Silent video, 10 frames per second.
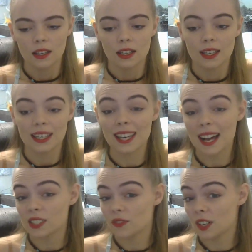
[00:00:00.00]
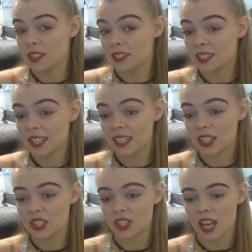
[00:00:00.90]
he acts very
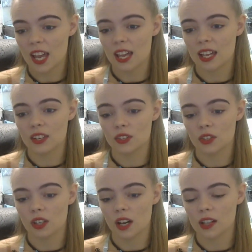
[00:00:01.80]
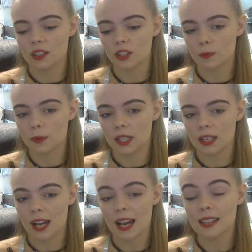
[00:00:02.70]
skittish and a little
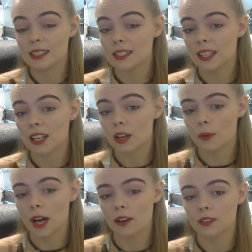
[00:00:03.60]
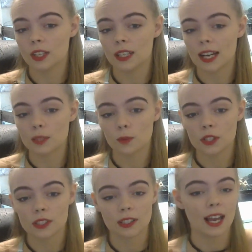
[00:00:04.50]
bit hesitant around the next
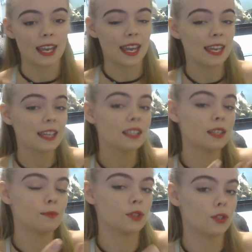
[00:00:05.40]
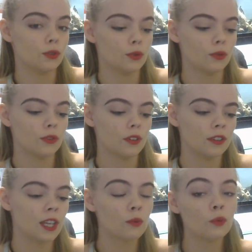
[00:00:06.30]
person I hand him to,
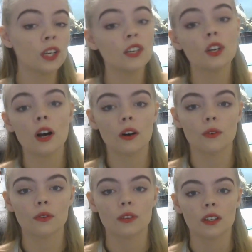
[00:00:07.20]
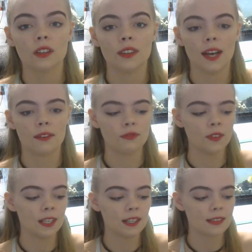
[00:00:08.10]
then we know that
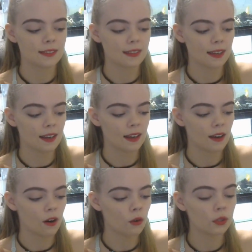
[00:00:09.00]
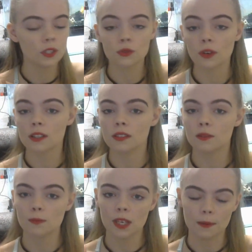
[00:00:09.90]
Phoenix only trusts
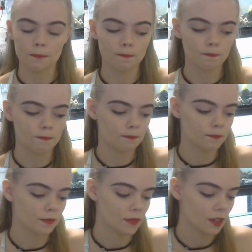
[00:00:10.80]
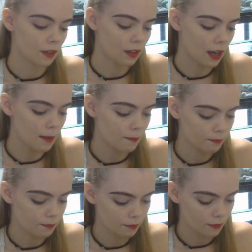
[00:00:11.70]
me. Okay?
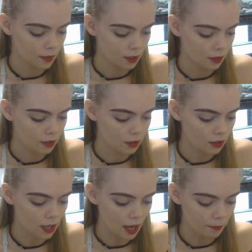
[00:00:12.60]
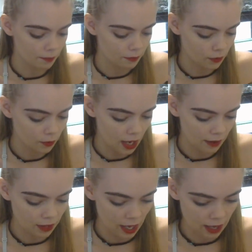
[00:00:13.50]
So yeah, we
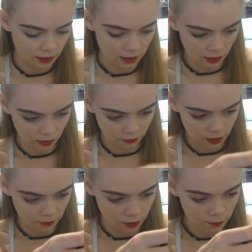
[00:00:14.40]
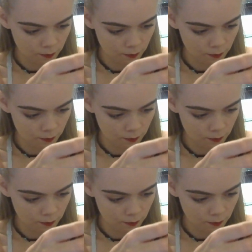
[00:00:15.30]
have that in our favor.